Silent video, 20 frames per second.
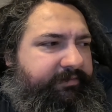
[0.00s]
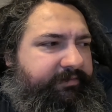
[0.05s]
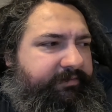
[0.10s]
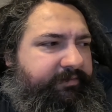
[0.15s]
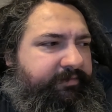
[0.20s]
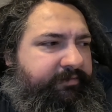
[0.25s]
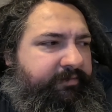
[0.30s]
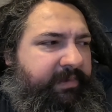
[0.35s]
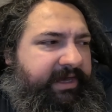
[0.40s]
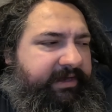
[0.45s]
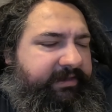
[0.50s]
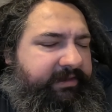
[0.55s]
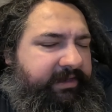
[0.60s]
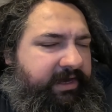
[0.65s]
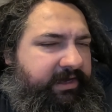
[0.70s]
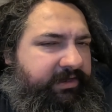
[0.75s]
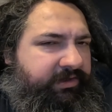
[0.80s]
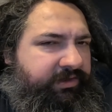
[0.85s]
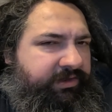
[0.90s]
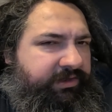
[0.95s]
make
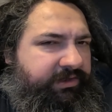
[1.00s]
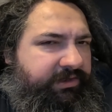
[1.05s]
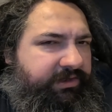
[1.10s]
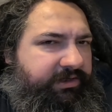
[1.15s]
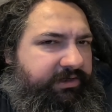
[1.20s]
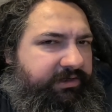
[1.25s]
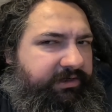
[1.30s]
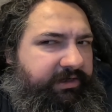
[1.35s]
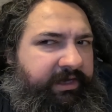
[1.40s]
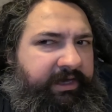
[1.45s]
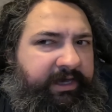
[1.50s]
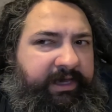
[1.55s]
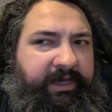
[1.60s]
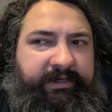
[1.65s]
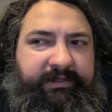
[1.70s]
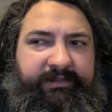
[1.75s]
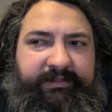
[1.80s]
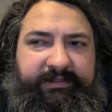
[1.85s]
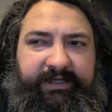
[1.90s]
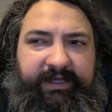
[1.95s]
lunch
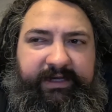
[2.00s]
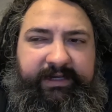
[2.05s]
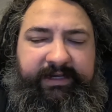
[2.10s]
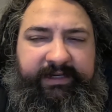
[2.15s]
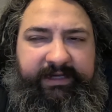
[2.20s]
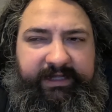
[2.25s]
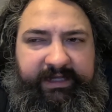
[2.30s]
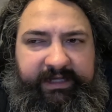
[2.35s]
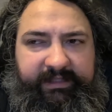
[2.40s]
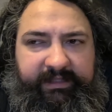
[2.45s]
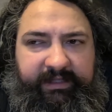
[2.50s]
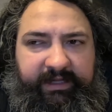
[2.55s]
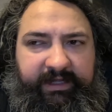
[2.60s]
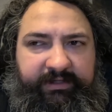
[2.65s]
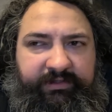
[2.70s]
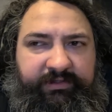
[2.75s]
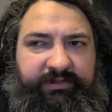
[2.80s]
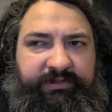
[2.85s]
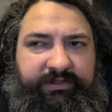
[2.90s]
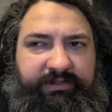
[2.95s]
and sit and eat
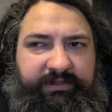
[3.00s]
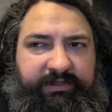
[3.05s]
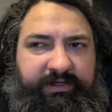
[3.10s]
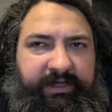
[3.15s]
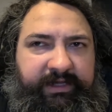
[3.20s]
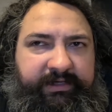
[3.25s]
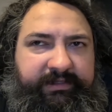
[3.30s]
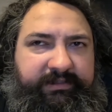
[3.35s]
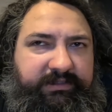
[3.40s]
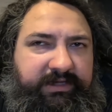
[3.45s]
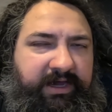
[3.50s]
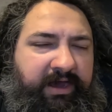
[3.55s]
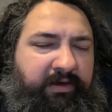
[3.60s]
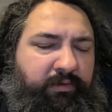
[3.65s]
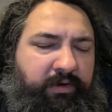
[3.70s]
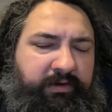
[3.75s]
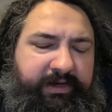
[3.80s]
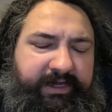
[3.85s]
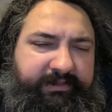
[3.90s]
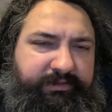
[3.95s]
lunch, and I
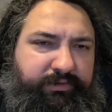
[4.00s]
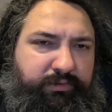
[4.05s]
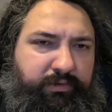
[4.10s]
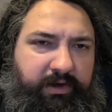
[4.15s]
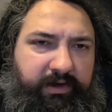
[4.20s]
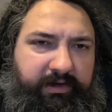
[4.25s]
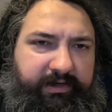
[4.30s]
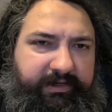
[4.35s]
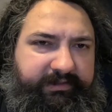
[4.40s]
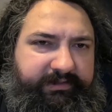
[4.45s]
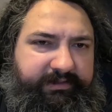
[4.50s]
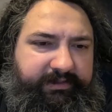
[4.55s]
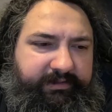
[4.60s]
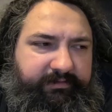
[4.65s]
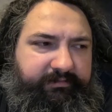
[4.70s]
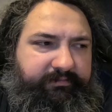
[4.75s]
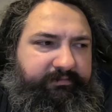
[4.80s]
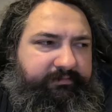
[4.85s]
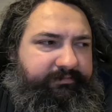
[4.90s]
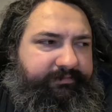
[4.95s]
won't get to work
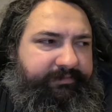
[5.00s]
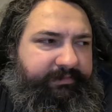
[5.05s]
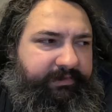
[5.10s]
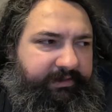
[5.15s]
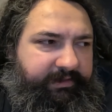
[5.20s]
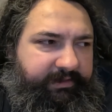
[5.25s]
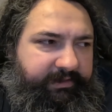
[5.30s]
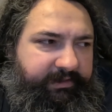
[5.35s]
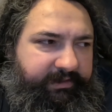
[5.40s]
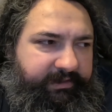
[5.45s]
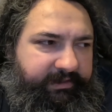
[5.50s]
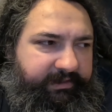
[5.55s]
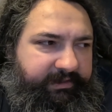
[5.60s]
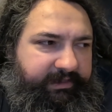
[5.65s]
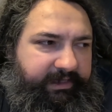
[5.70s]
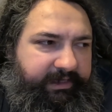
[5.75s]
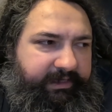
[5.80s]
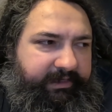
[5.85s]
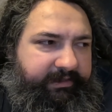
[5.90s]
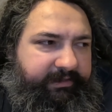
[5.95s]
until
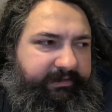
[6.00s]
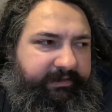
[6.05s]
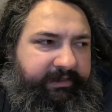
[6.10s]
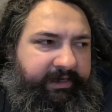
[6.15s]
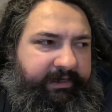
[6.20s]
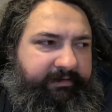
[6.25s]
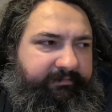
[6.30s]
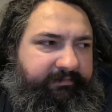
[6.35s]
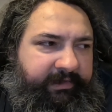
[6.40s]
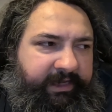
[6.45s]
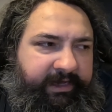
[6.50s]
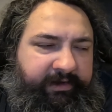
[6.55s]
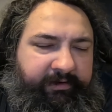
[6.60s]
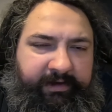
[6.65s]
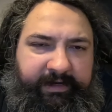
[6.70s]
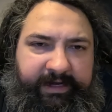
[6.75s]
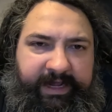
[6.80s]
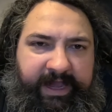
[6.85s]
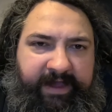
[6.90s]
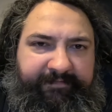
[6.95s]

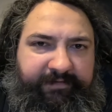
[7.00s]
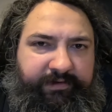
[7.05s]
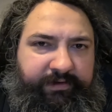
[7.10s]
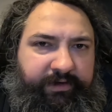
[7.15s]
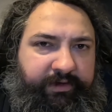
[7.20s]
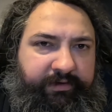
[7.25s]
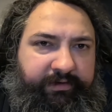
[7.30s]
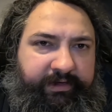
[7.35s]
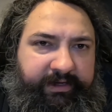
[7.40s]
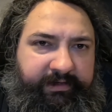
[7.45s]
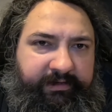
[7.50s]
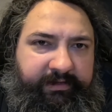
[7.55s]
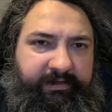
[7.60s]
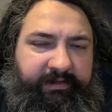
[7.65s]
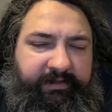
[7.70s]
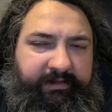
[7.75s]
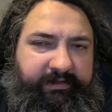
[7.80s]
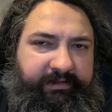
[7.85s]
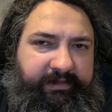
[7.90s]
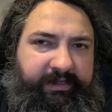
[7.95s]
later in the afternoon, and
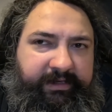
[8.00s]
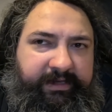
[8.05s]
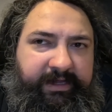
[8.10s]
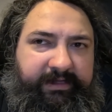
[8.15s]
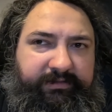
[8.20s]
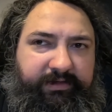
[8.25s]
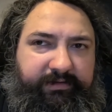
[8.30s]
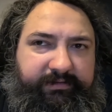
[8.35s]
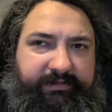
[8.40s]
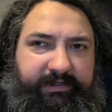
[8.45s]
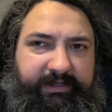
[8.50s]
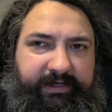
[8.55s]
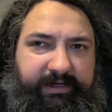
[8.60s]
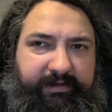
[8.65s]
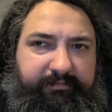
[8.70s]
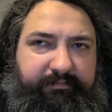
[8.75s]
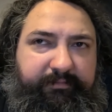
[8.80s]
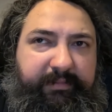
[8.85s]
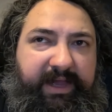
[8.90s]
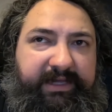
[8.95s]
then that's also going
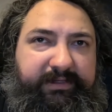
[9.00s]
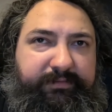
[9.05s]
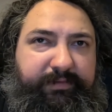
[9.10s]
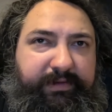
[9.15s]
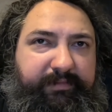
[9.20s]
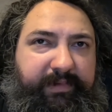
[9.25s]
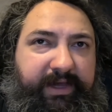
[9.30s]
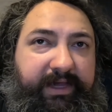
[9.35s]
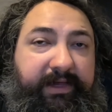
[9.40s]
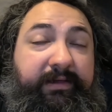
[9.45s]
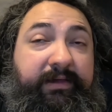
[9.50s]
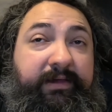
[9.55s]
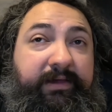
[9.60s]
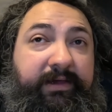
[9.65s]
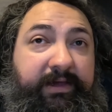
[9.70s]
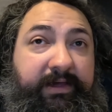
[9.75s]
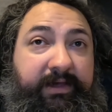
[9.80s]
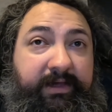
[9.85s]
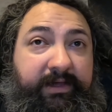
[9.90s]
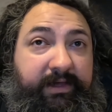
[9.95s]
to mess with my
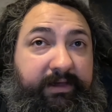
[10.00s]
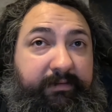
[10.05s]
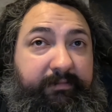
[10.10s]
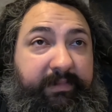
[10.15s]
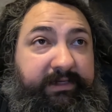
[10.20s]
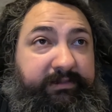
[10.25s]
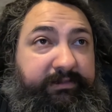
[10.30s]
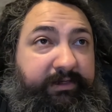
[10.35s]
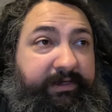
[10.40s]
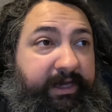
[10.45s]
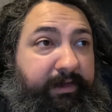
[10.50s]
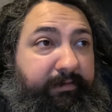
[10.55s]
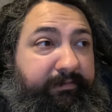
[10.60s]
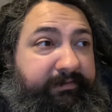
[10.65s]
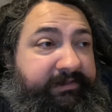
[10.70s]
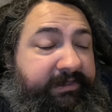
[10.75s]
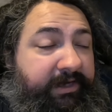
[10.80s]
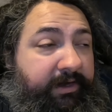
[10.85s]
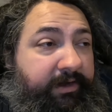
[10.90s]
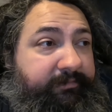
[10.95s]
mental
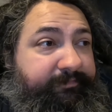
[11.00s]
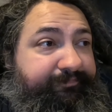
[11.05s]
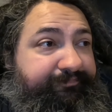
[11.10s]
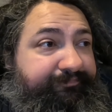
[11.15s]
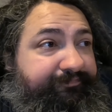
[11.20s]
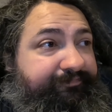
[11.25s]
health. So